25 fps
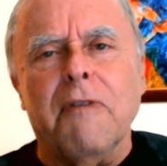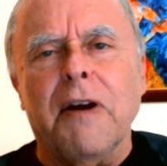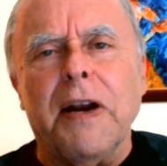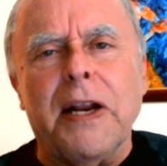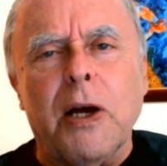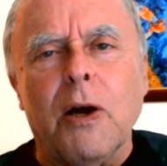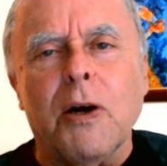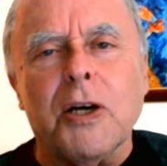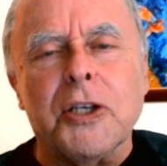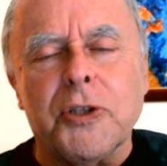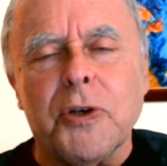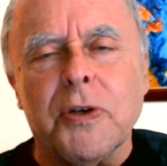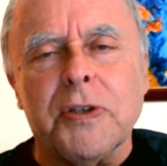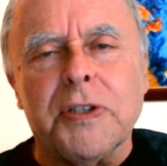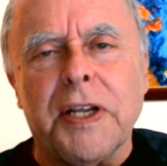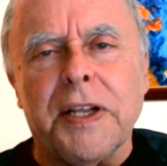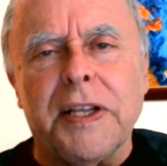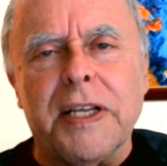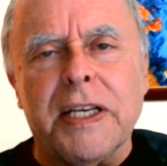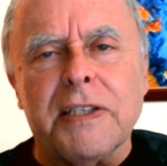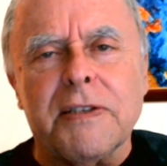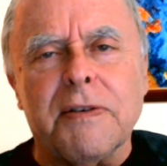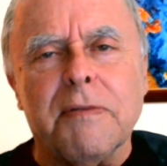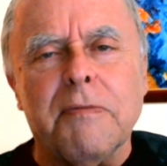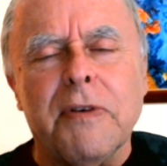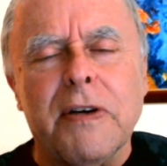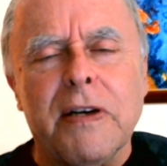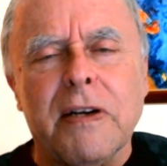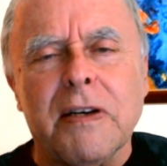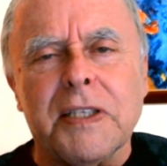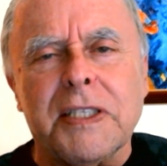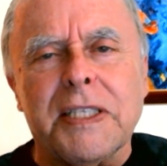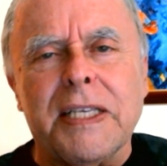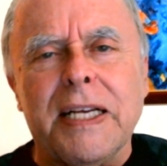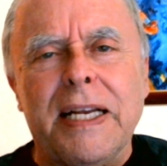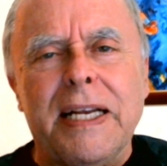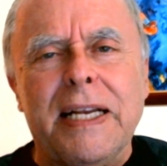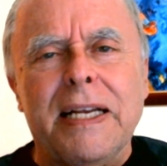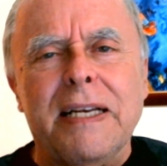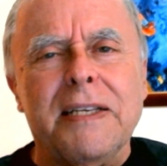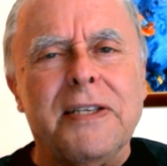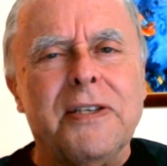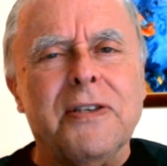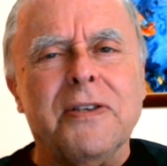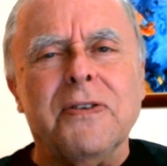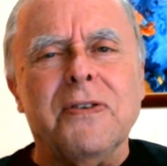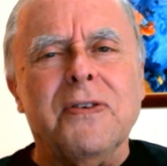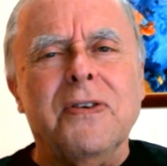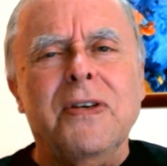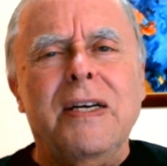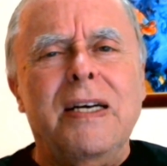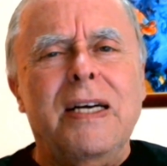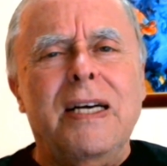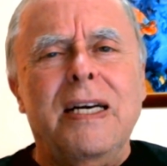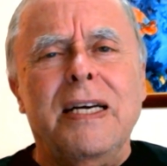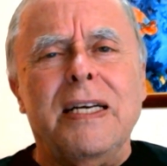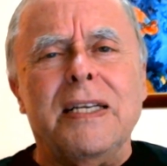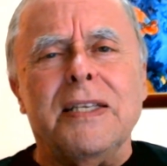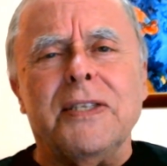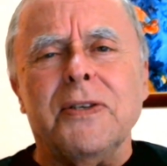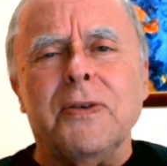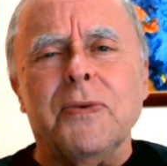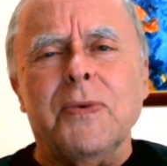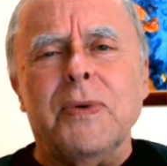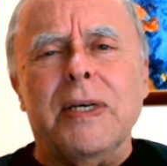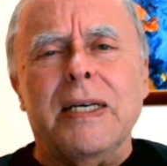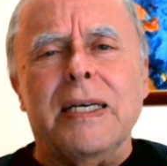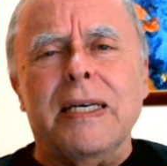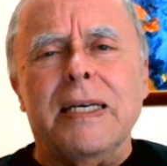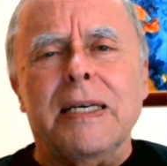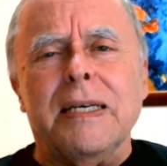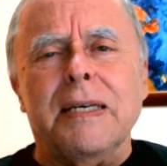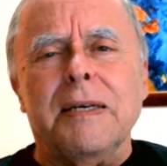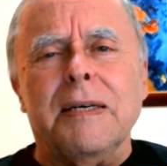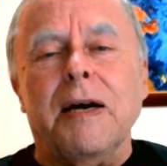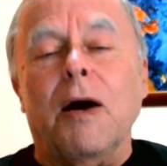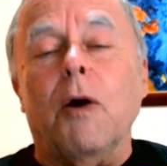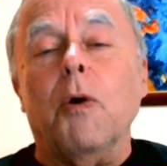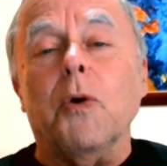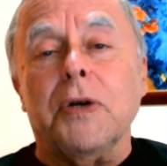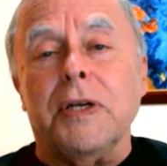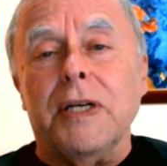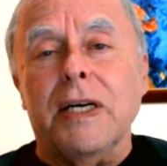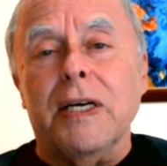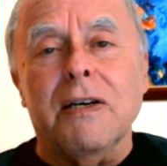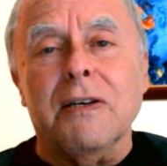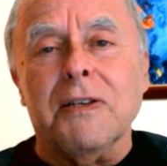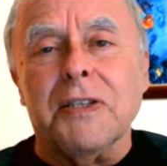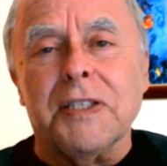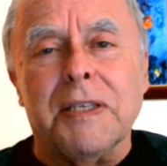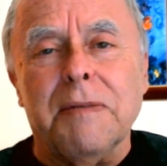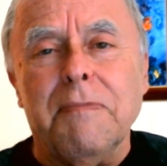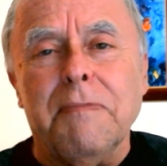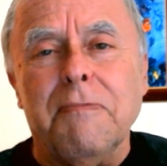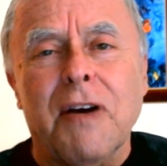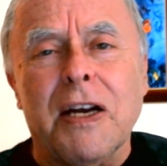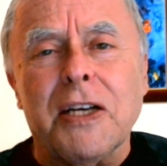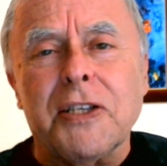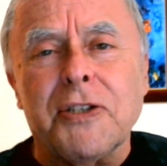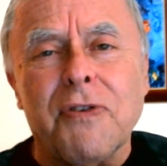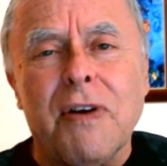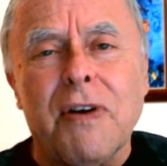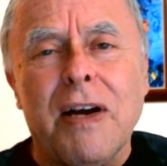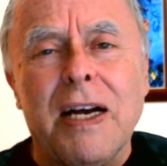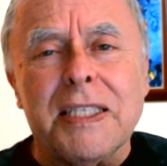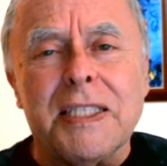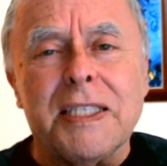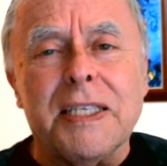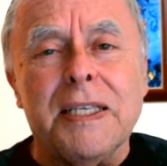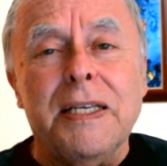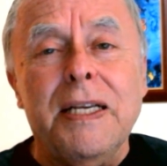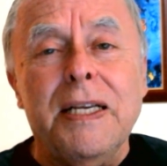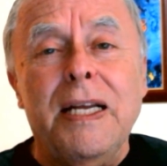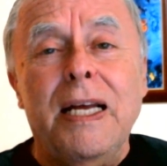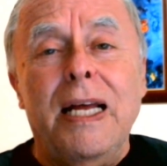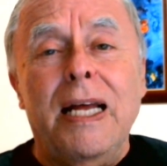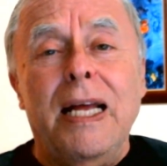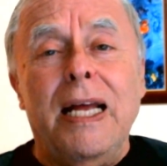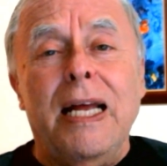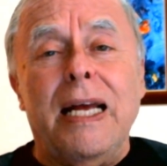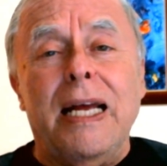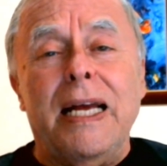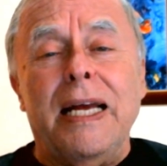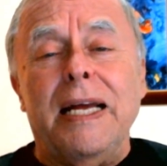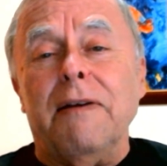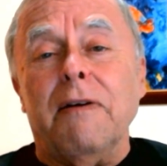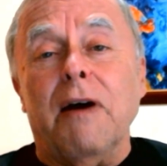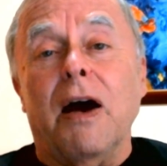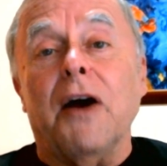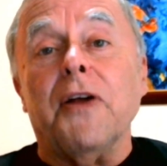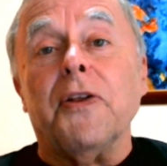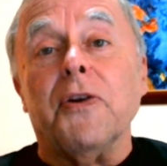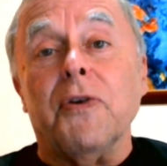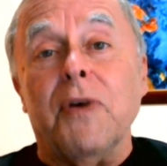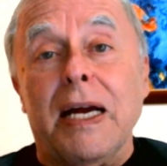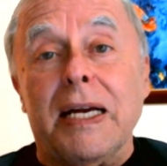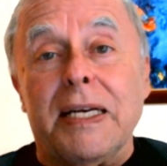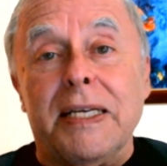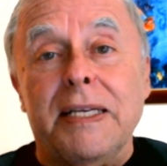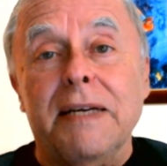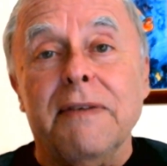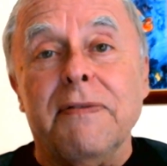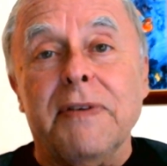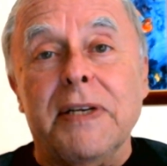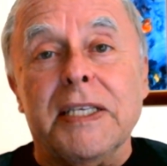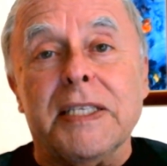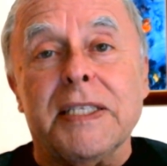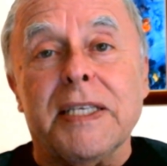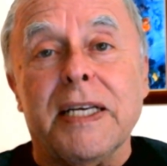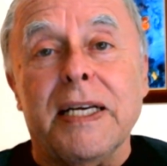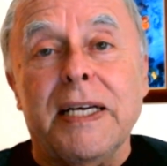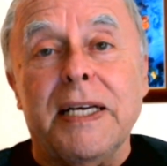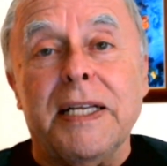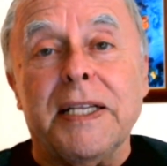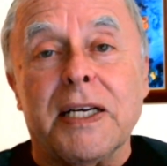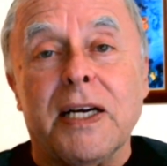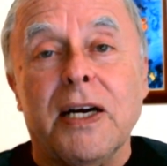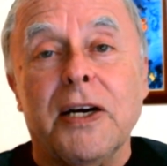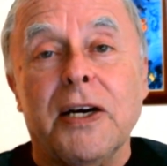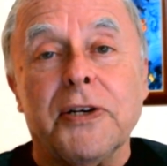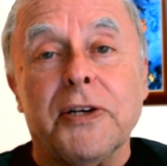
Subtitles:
running all sorts of things from real estate to hotels and restaurants and other activities in the